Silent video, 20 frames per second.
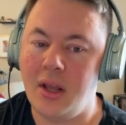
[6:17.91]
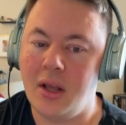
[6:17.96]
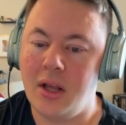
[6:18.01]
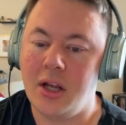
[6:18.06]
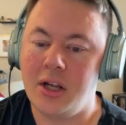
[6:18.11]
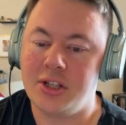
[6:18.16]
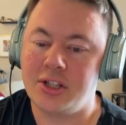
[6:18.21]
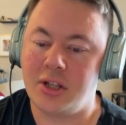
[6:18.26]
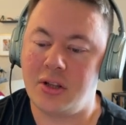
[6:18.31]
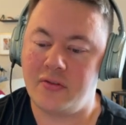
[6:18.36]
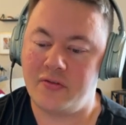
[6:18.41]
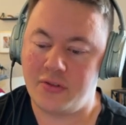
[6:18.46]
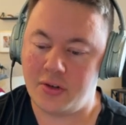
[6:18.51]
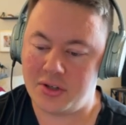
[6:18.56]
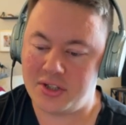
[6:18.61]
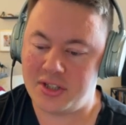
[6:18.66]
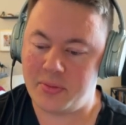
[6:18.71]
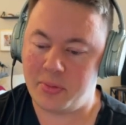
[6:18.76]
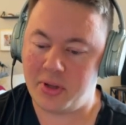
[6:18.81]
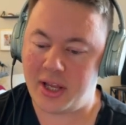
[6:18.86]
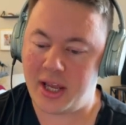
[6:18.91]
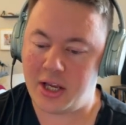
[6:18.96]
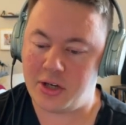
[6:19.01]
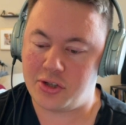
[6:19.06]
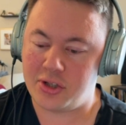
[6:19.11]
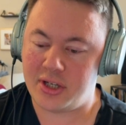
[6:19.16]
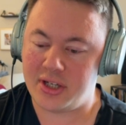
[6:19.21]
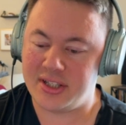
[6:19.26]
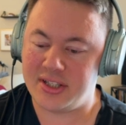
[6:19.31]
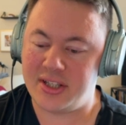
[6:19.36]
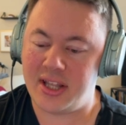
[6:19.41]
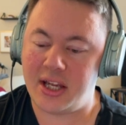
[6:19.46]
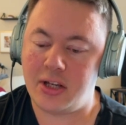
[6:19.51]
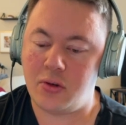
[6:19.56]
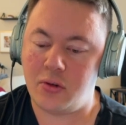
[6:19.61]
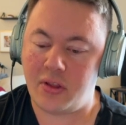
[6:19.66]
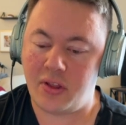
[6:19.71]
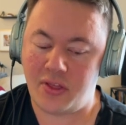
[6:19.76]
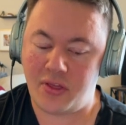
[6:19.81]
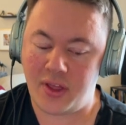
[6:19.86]
So the first implication is they
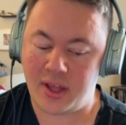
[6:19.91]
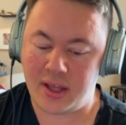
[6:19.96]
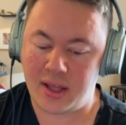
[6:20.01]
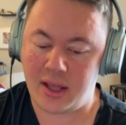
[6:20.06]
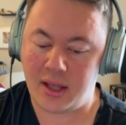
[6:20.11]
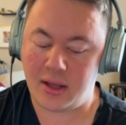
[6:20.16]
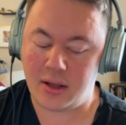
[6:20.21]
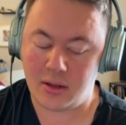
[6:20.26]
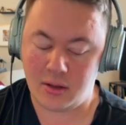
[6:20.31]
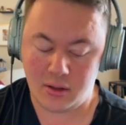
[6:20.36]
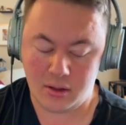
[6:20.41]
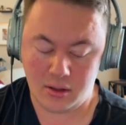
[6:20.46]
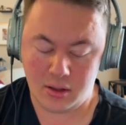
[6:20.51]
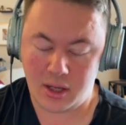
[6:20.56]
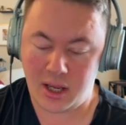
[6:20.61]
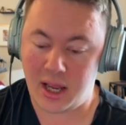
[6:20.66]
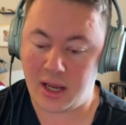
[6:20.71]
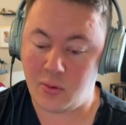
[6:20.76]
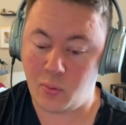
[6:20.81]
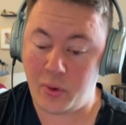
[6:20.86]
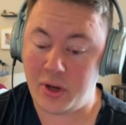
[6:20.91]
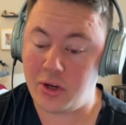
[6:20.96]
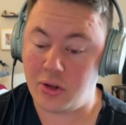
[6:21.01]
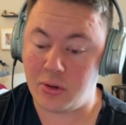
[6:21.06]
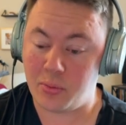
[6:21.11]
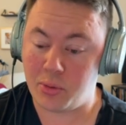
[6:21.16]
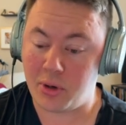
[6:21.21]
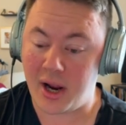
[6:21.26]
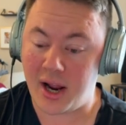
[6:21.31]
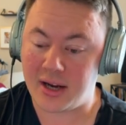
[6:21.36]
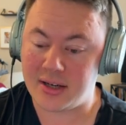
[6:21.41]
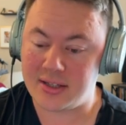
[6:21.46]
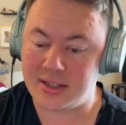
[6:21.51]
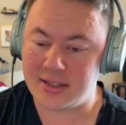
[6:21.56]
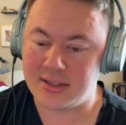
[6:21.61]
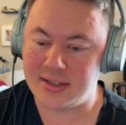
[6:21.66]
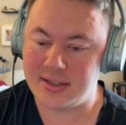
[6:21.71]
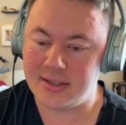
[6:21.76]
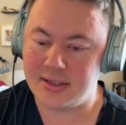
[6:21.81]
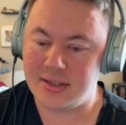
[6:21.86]
do the thinking and we do the
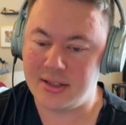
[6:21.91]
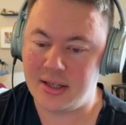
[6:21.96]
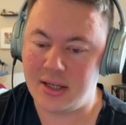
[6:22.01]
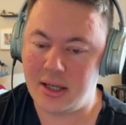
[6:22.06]
practice.